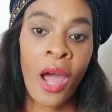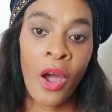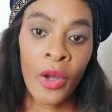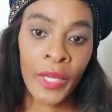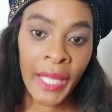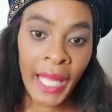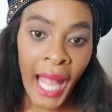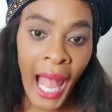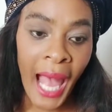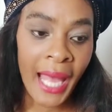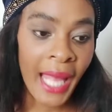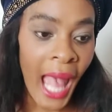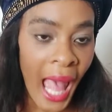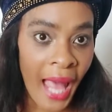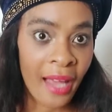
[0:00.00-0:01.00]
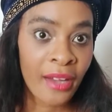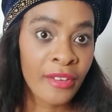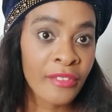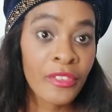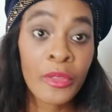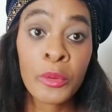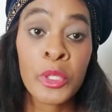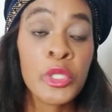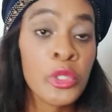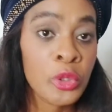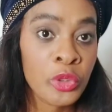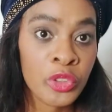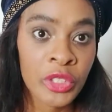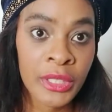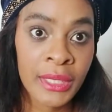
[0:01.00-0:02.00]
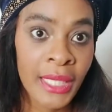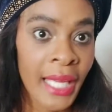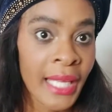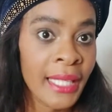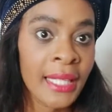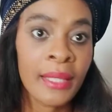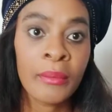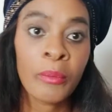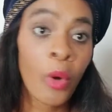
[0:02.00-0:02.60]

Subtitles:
okay, I have 3 children and